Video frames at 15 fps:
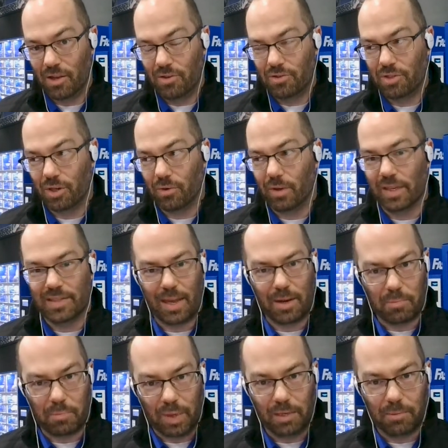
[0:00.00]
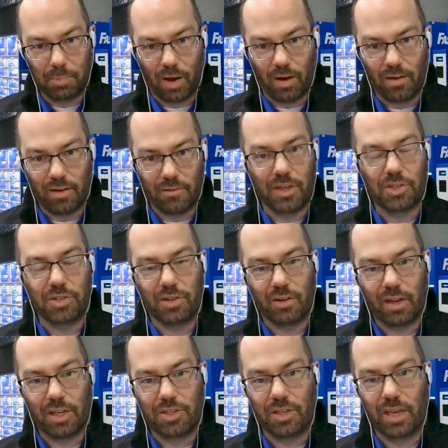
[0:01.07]
So, is that a big part of
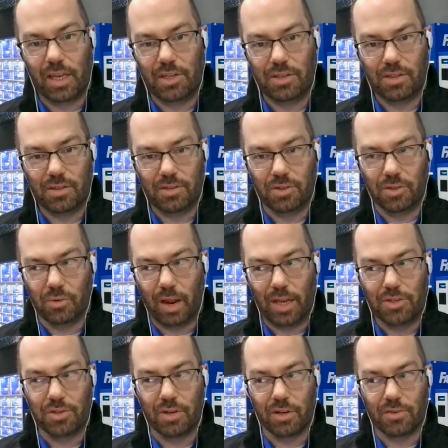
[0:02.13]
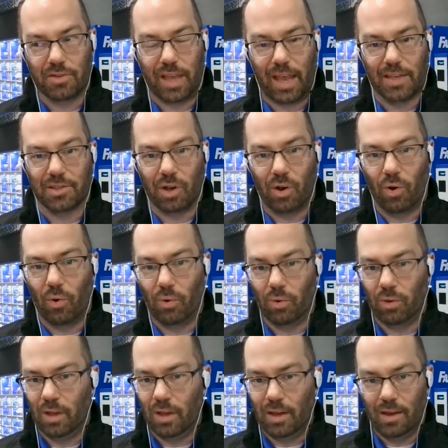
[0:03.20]
engineering education? Do engineers as a
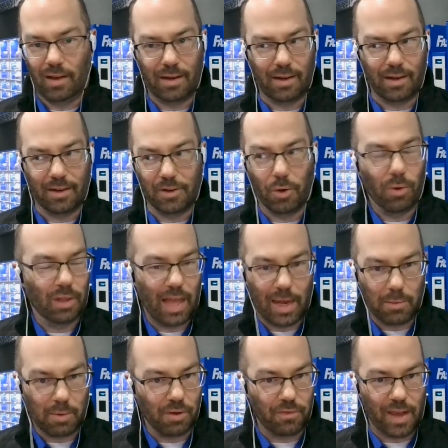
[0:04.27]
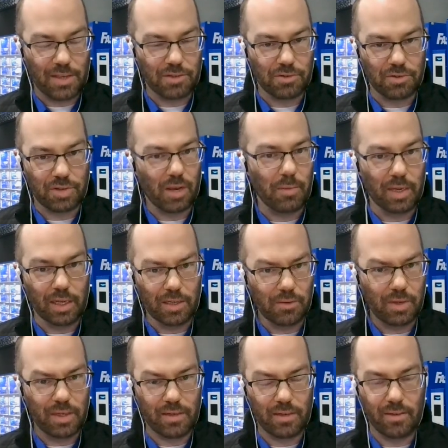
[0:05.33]
whole uh, know a lot about fasteners coming
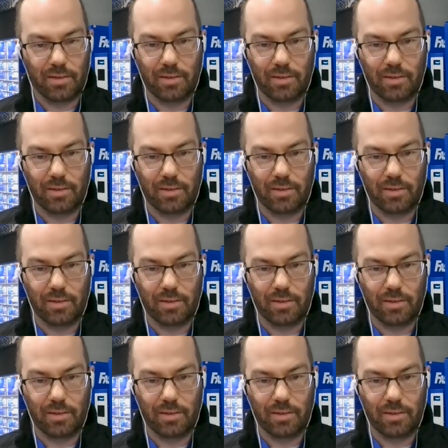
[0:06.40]
into it?